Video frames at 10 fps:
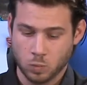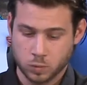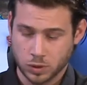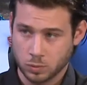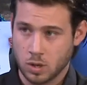
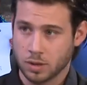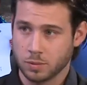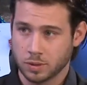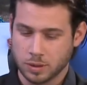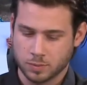just
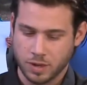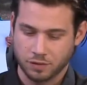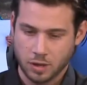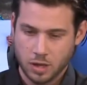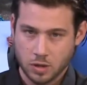walking with his
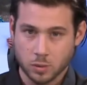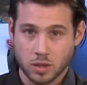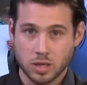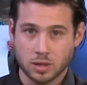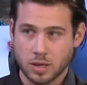wife, you'd
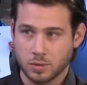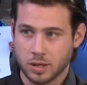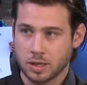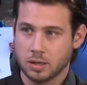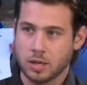think that
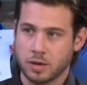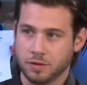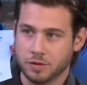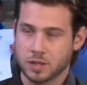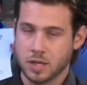would get a lot
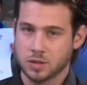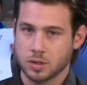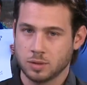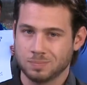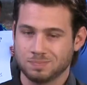of
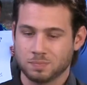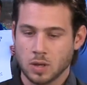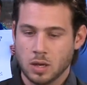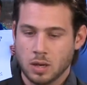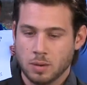attention.
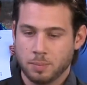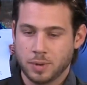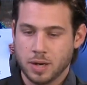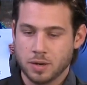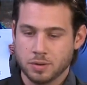
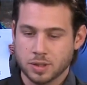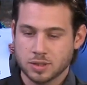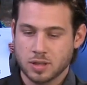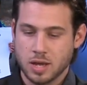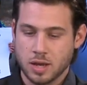But I
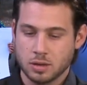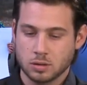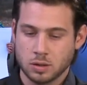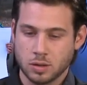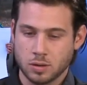noticed
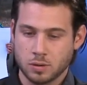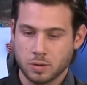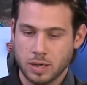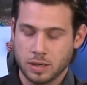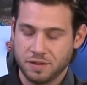that, you know,
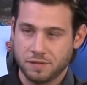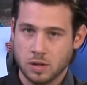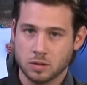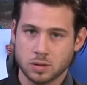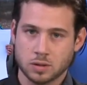I
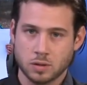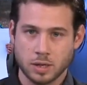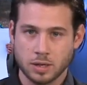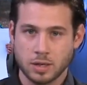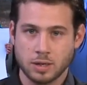followed the
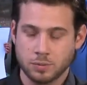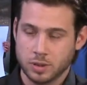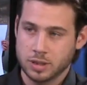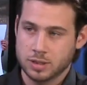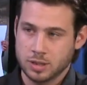story and it
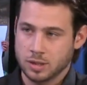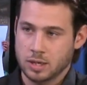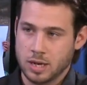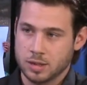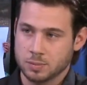really didn't
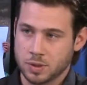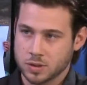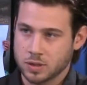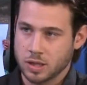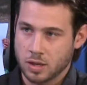get as
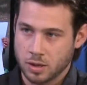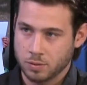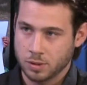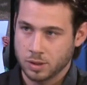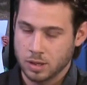much as I thought
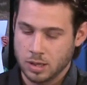it would,